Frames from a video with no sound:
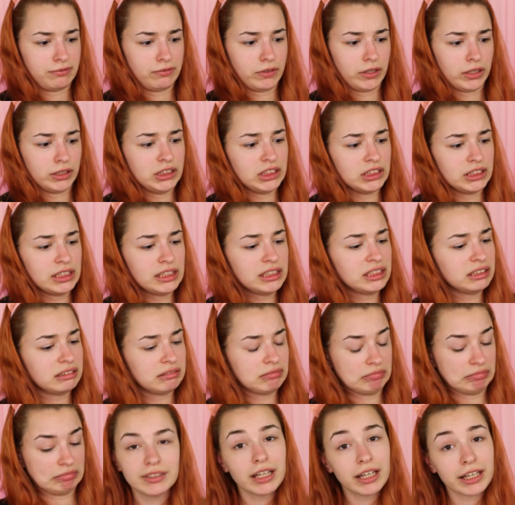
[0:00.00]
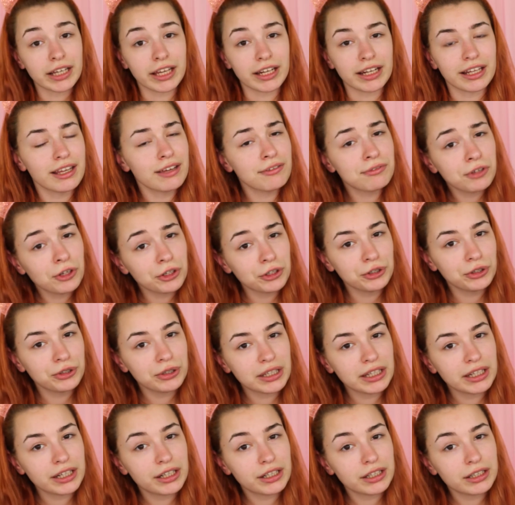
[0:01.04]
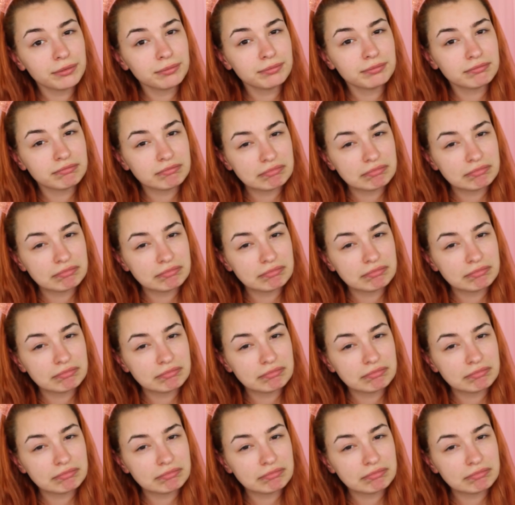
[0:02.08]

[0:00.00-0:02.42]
find it. Okay, if you're new here,